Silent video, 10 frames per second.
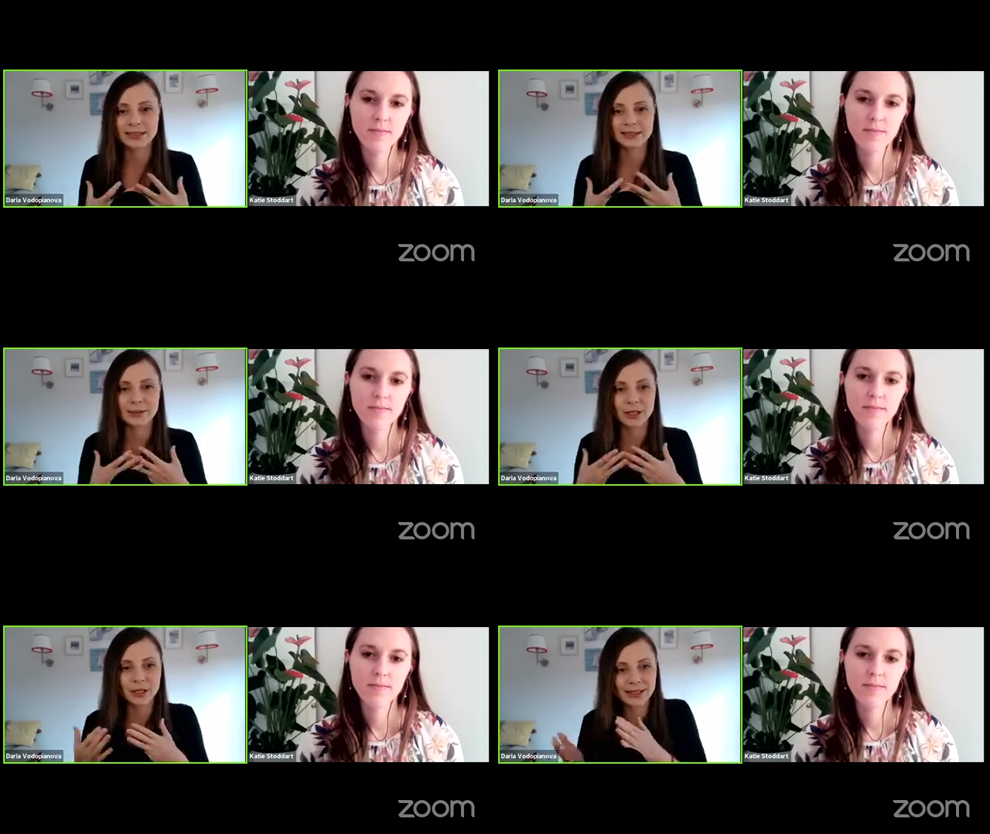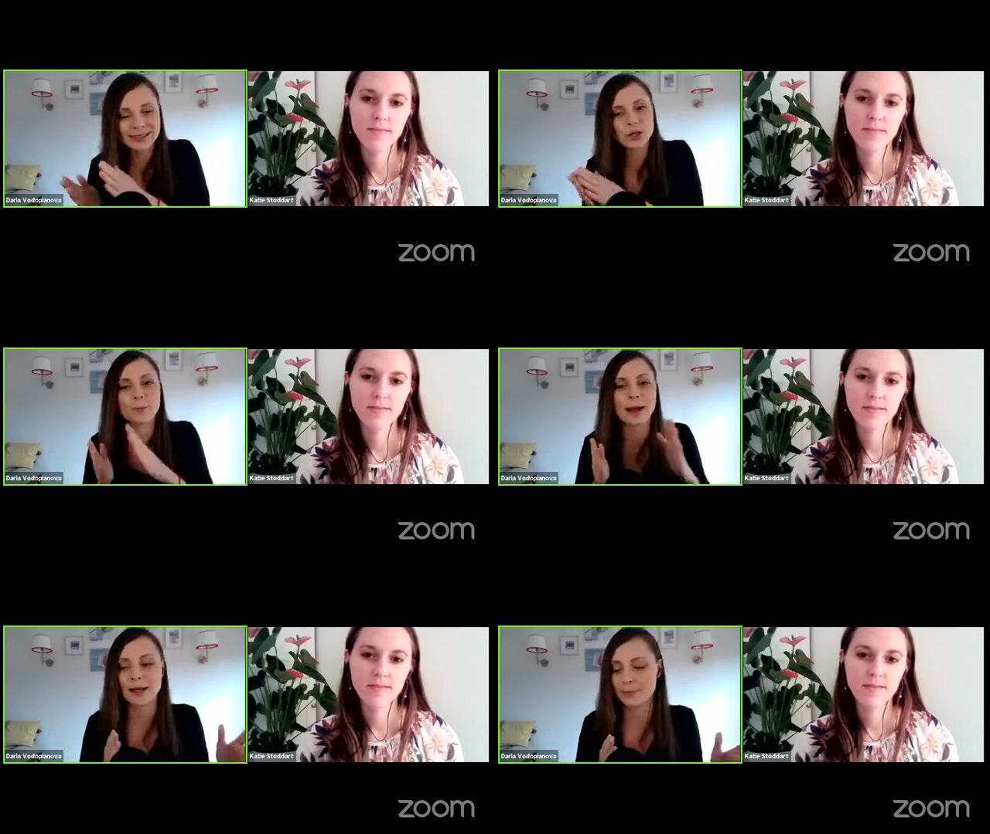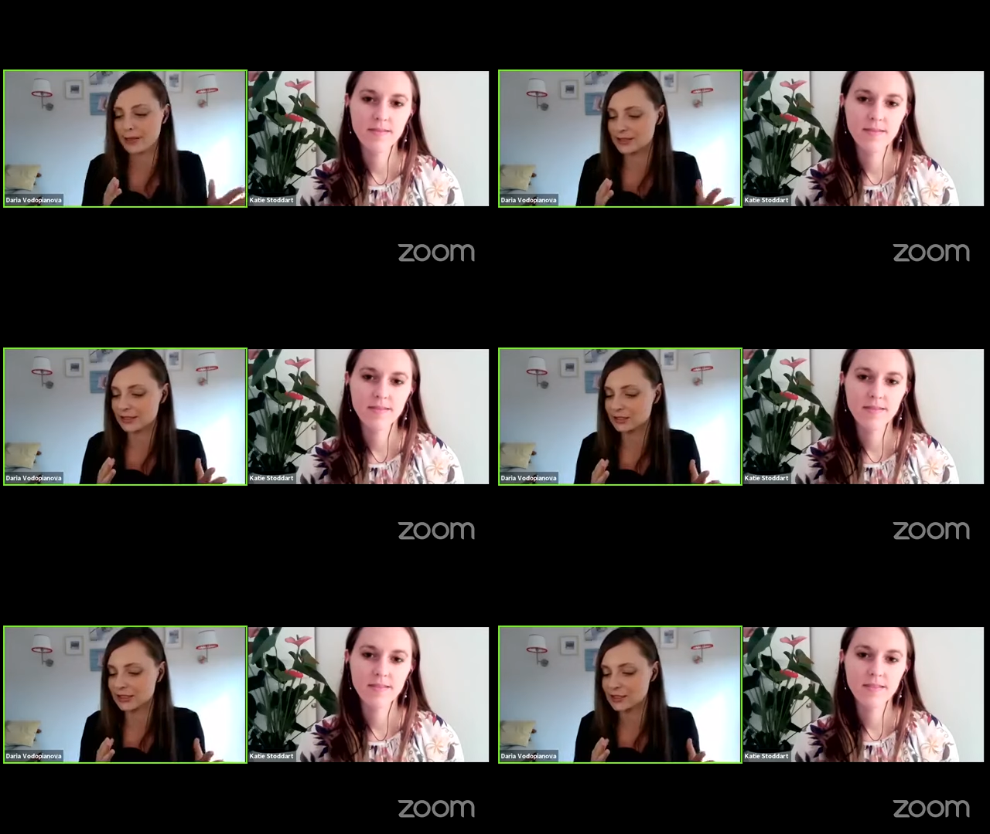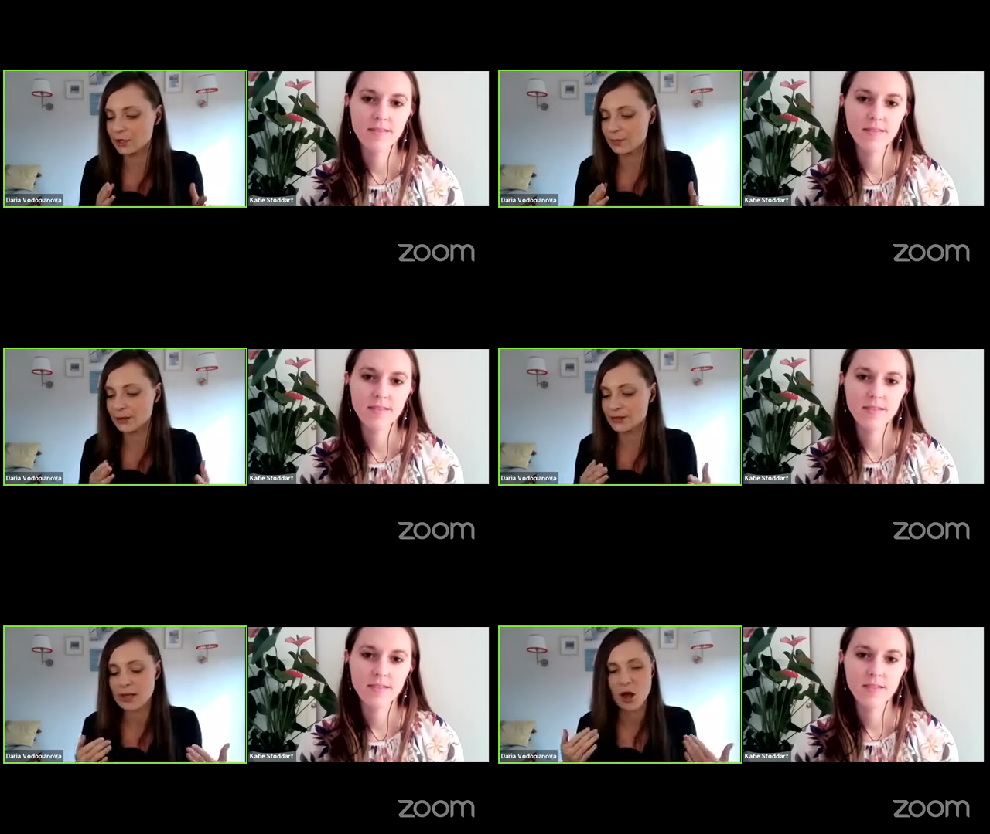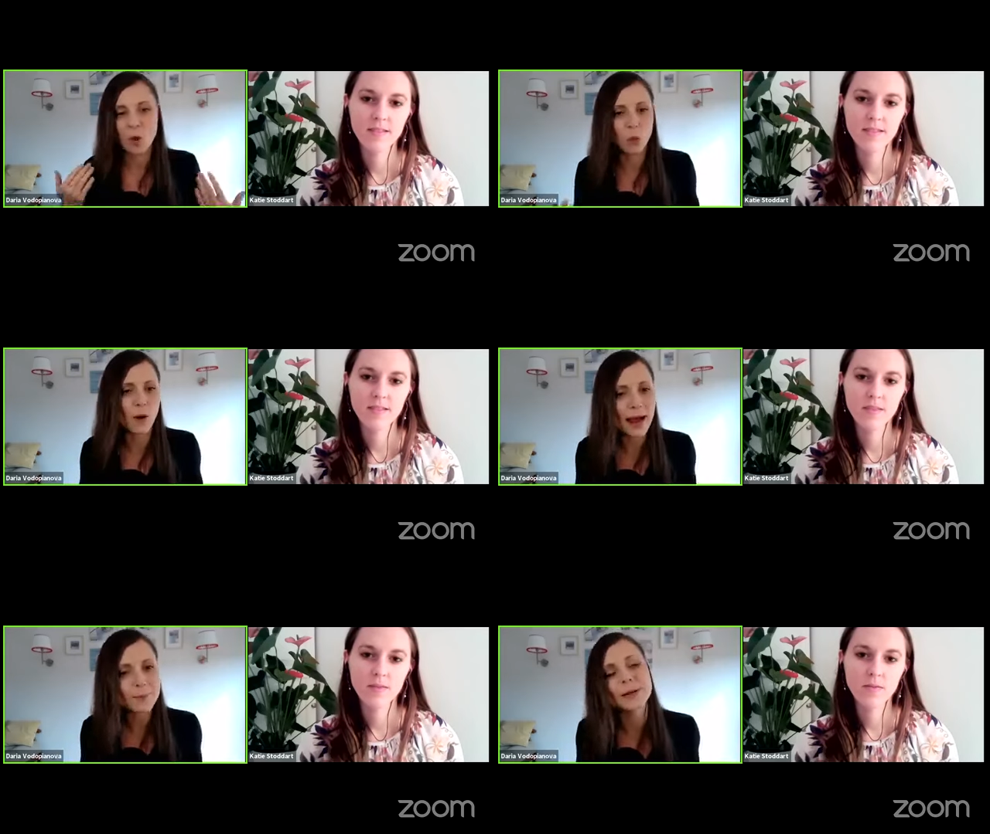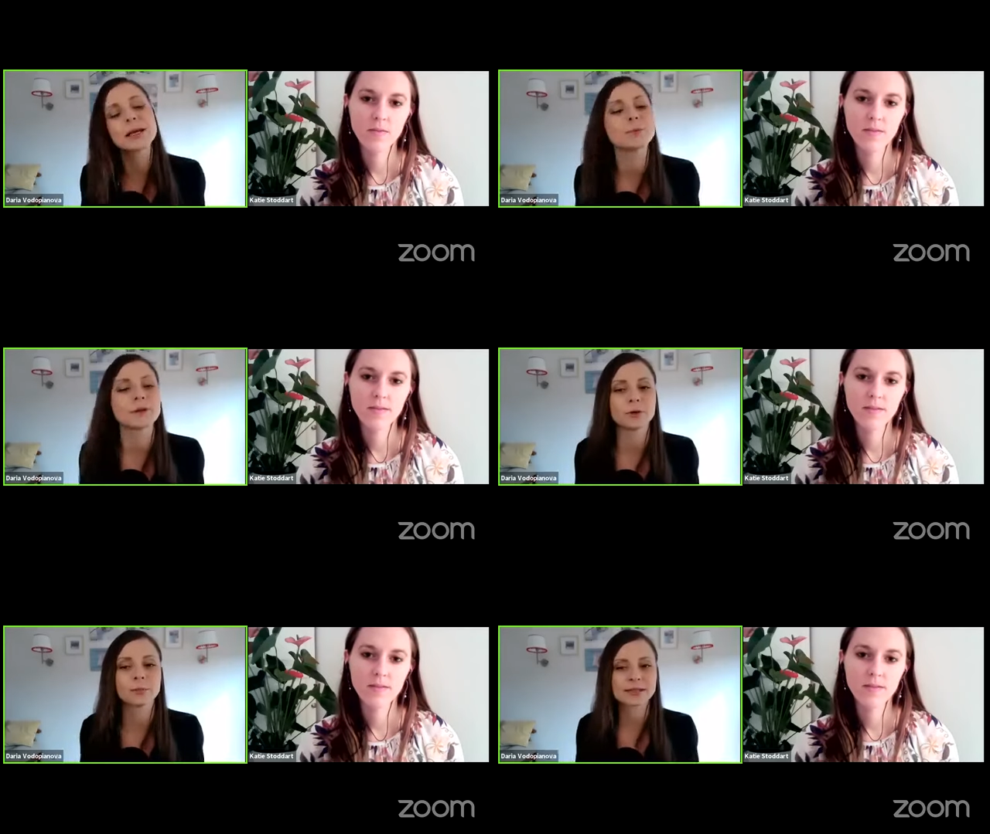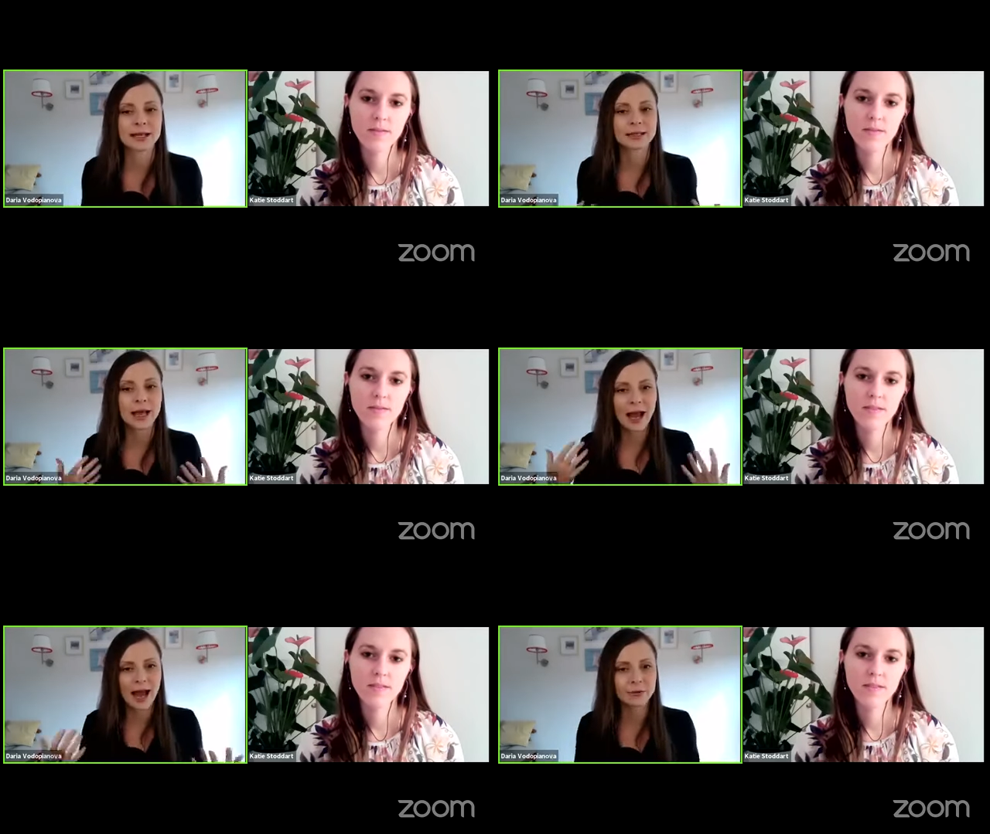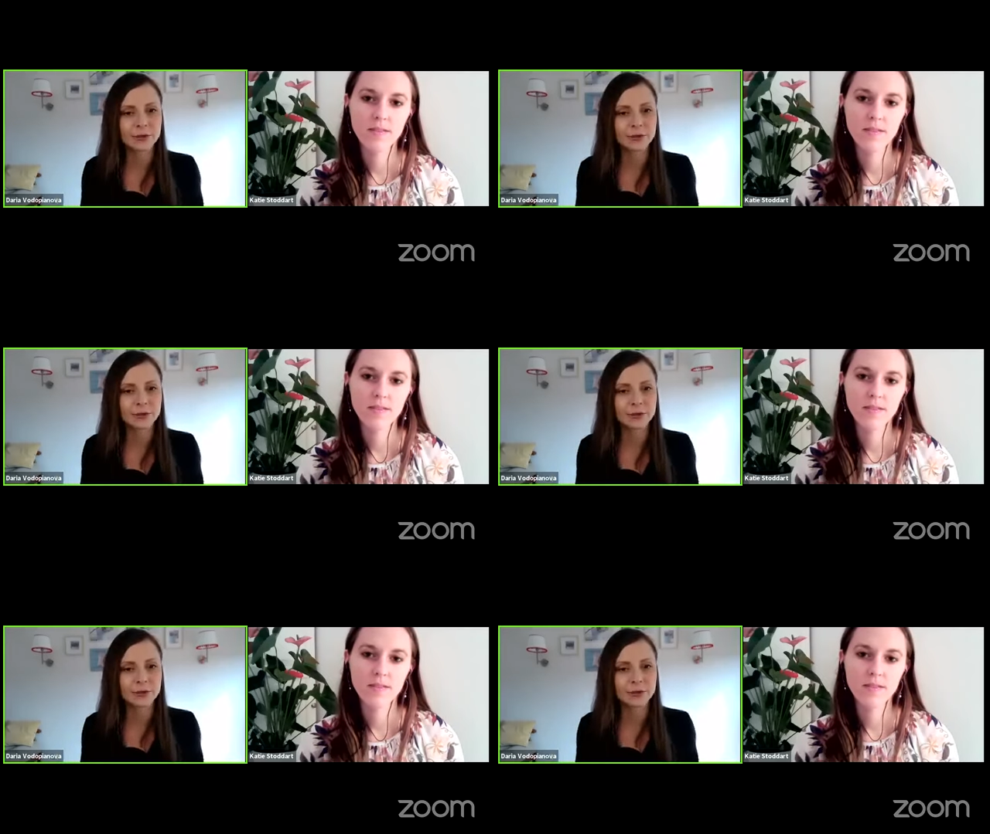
Speaker 1: And let's go back a bit and just talk about why peak performance and how